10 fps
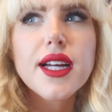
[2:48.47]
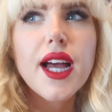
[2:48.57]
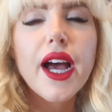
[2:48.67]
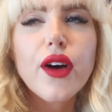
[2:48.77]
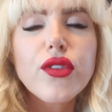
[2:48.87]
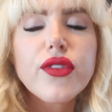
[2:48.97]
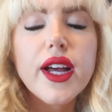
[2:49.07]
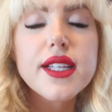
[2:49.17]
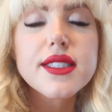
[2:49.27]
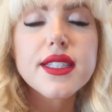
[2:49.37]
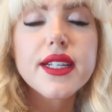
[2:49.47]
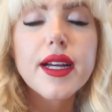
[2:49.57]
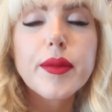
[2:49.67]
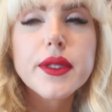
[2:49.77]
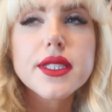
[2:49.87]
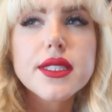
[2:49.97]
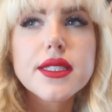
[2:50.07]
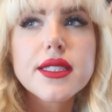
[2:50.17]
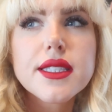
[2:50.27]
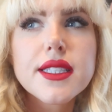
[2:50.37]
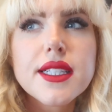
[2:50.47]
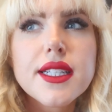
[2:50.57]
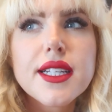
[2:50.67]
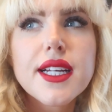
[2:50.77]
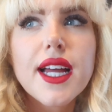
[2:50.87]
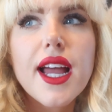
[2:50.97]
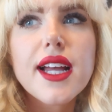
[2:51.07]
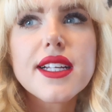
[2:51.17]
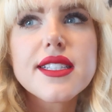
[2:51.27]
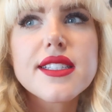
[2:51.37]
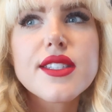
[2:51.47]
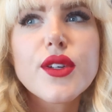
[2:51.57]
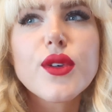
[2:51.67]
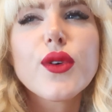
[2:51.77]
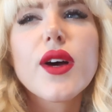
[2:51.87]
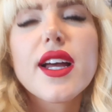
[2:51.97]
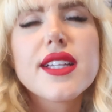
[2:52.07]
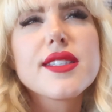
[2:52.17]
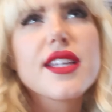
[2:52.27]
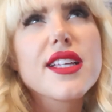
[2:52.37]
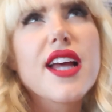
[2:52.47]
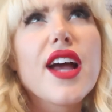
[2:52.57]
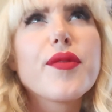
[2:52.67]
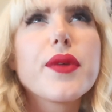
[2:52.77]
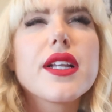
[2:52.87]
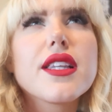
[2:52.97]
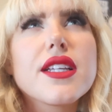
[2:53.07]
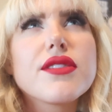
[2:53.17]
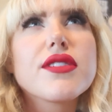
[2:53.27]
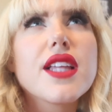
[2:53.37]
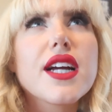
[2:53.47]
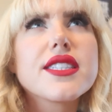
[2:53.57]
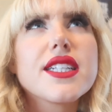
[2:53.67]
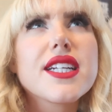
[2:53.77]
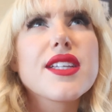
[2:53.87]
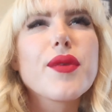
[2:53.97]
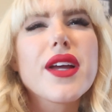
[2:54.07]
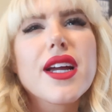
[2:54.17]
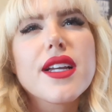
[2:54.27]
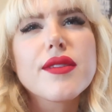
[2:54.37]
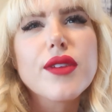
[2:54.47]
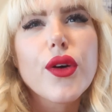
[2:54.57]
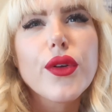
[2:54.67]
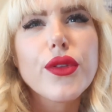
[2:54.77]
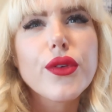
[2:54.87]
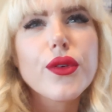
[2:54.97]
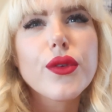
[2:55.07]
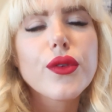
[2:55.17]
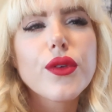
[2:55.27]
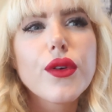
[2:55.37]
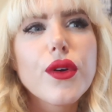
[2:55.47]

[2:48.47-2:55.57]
how fast it happened and so I, uh, I've been a little reluctant because I've been kind of going through